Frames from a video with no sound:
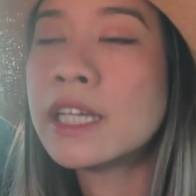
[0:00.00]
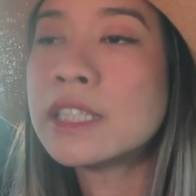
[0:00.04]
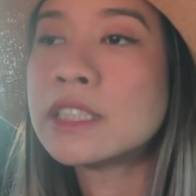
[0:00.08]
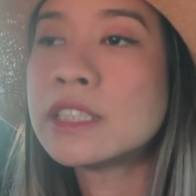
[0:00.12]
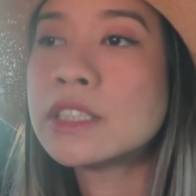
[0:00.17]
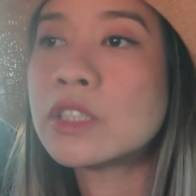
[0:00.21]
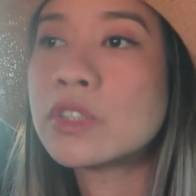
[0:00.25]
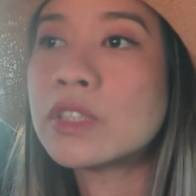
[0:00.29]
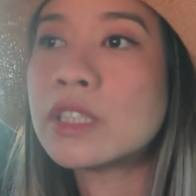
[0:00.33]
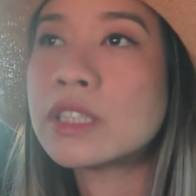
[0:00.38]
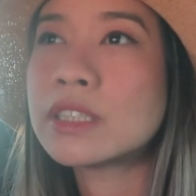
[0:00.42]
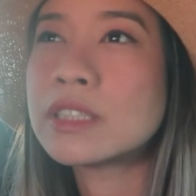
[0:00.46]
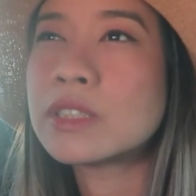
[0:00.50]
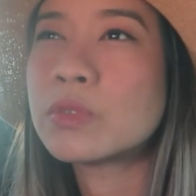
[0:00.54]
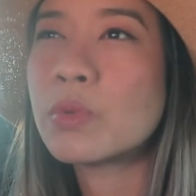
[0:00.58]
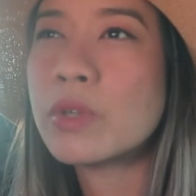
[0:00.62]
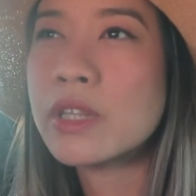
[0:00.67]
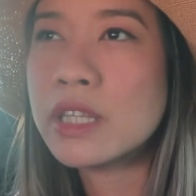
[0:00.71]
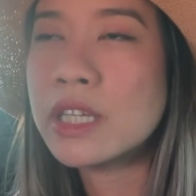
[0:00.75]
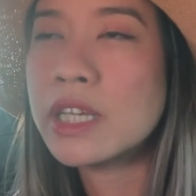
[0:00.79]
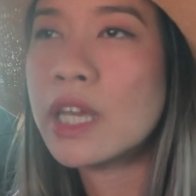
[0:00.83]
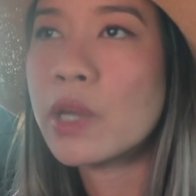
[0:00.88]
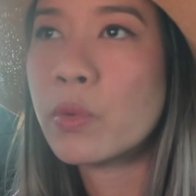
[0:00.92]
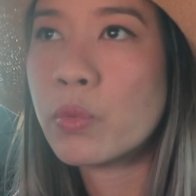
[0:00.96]
So that's
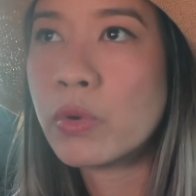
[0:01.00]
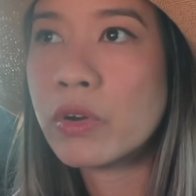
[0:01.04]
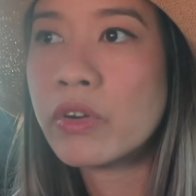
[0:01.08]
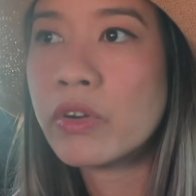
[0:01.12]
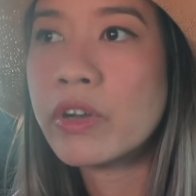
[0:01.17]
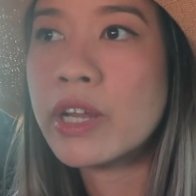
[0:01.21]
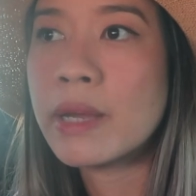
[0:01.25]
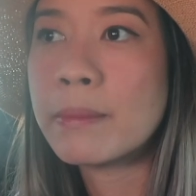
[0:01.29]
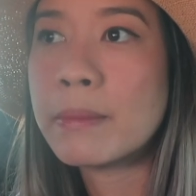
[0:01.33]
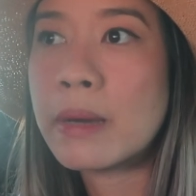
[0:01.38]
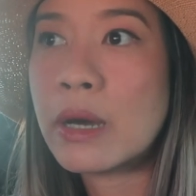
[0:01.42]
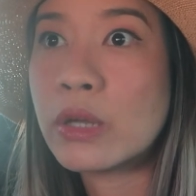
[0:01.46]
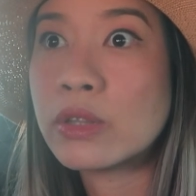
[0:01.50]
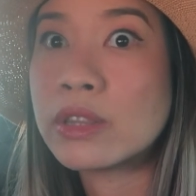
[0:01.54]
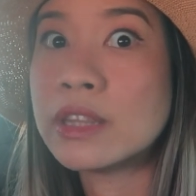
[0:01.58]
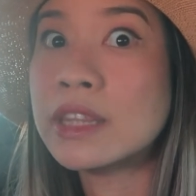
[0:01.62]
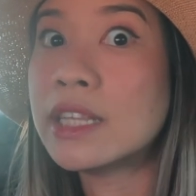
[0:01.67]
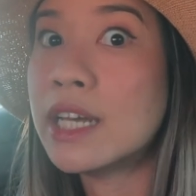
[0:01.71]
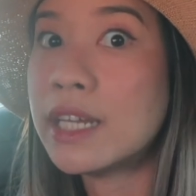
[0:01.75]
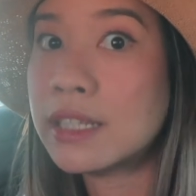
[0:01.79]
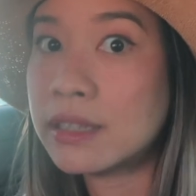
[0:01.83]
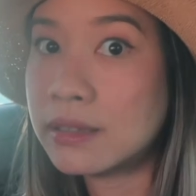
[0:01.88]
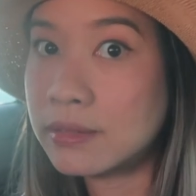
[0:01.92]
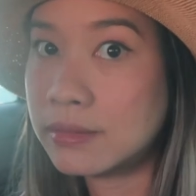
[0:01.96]
one thing I worry about,
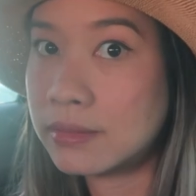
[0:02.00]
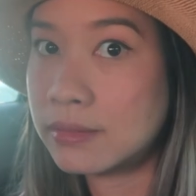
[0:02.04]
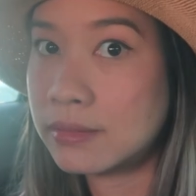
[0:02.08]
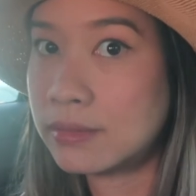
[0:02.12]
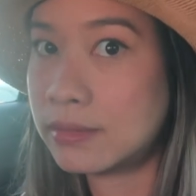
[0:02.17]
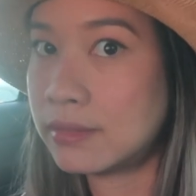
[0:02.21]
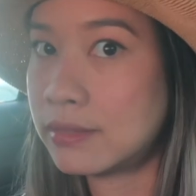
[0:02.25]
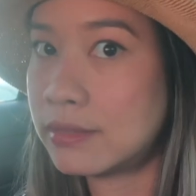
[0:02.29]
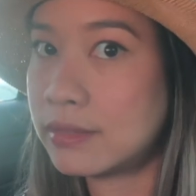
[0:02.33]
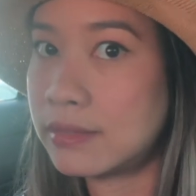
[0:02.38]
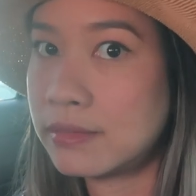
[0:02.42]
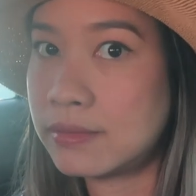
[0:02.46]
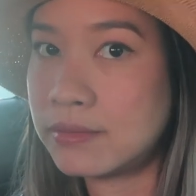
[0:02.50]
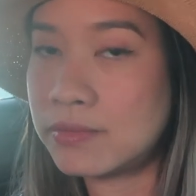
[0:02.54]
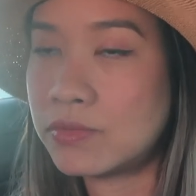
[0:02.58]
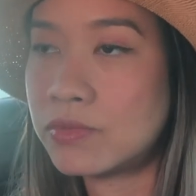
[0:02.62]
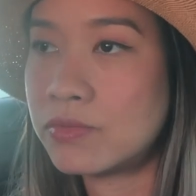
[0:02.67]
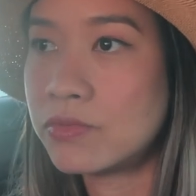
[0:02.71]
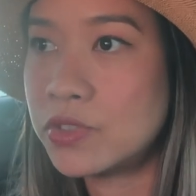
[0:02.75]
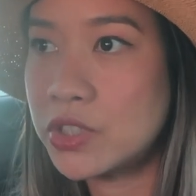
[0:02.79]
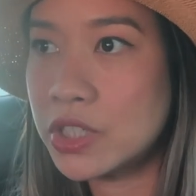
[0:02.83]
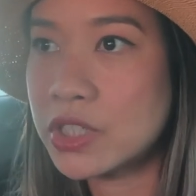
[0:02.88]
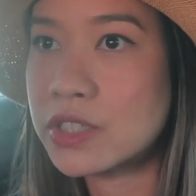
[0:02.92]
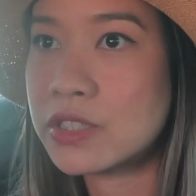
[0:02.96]
not
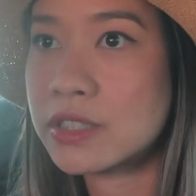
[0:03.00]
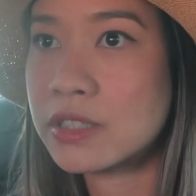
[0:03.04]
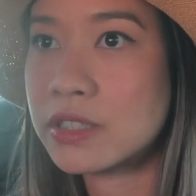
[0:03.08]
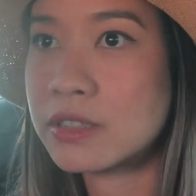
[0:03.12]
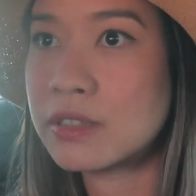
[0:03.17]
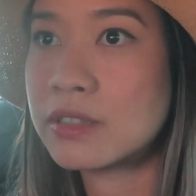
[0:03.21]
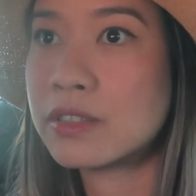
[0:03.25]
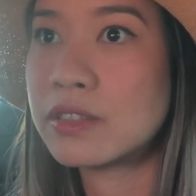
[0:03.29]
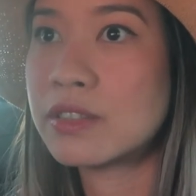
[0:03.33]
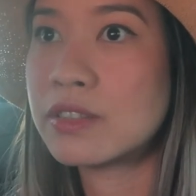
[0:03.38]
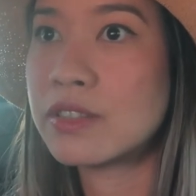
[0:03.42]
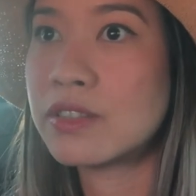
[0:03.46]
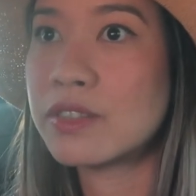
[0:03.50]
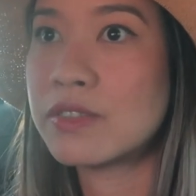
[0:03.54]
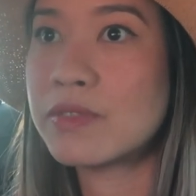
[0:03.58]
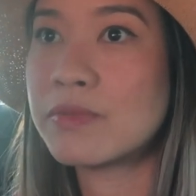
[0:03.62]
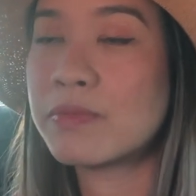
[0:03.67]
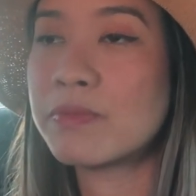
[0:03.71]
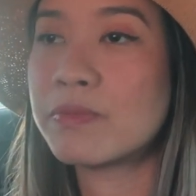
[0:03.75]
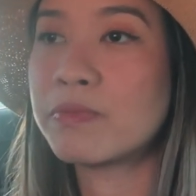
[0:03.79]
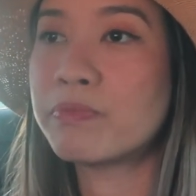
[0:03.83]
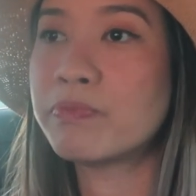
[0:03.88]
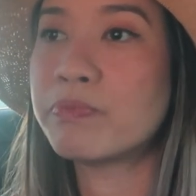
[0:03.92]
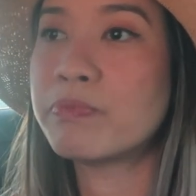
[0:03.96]
just
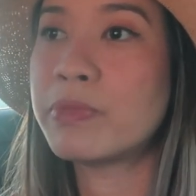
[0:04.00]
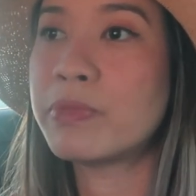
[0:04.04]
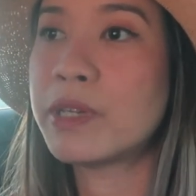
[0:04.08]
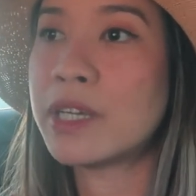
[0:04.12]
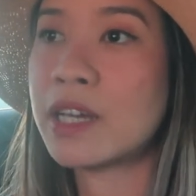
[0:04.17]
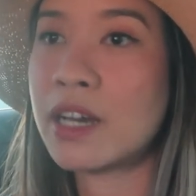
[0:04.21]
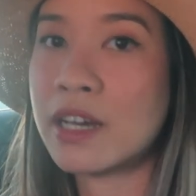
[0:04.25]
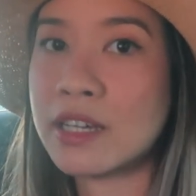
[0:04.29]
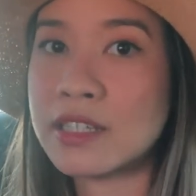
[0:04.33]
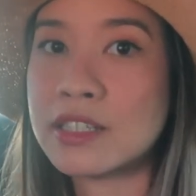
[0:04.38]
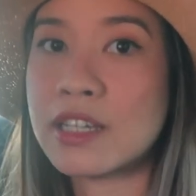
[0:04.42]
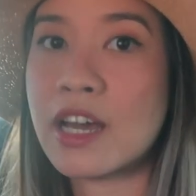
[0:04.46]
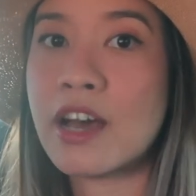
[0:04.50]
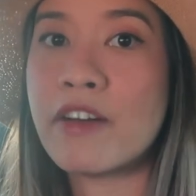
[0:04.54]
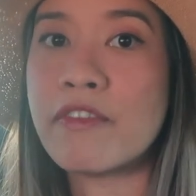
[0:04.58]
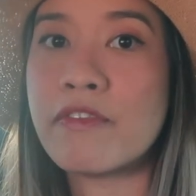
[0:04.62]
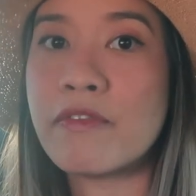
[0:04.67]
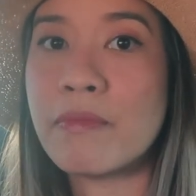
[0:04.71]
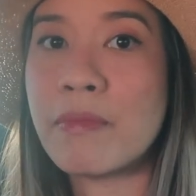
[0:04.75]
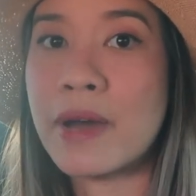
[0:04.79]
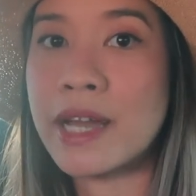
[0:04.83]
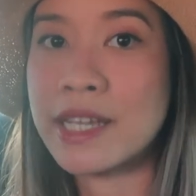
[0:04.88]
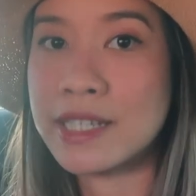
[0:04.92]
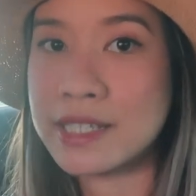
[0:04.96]
because
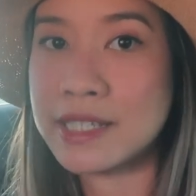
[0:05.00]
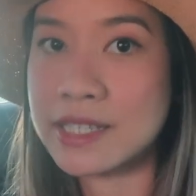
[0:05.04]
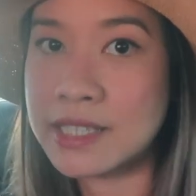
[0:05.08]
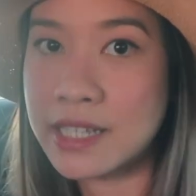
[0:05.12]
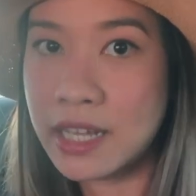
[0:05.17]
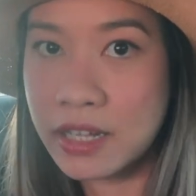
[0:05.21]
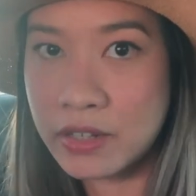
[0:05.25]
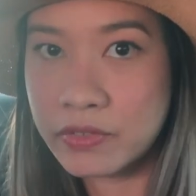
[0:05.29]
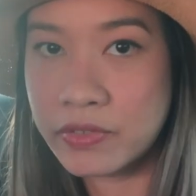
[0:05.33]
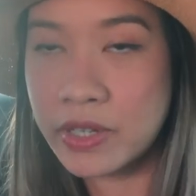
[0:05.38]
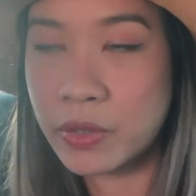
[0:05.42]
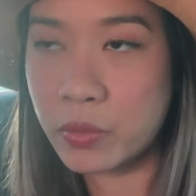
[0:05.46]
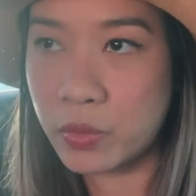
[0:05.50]
of myself.